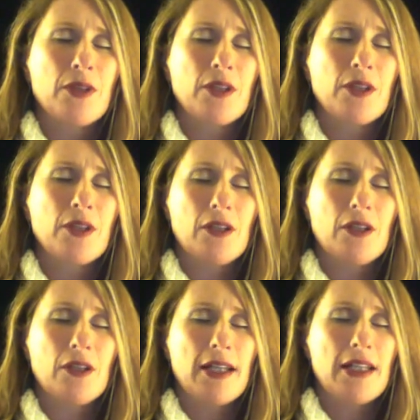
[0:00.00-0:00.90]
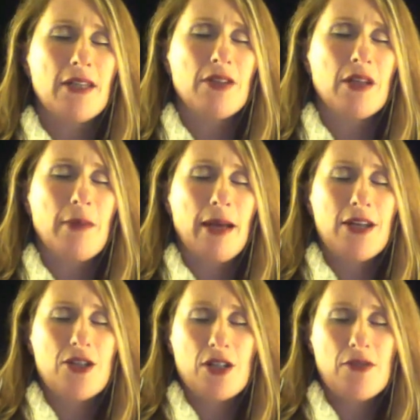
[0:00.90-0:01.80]
You might even
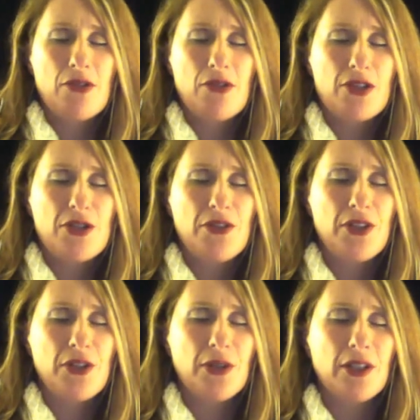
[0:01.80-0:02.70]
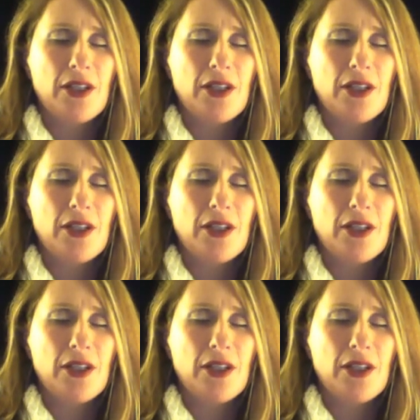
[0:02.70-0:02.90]
imagine in front of you a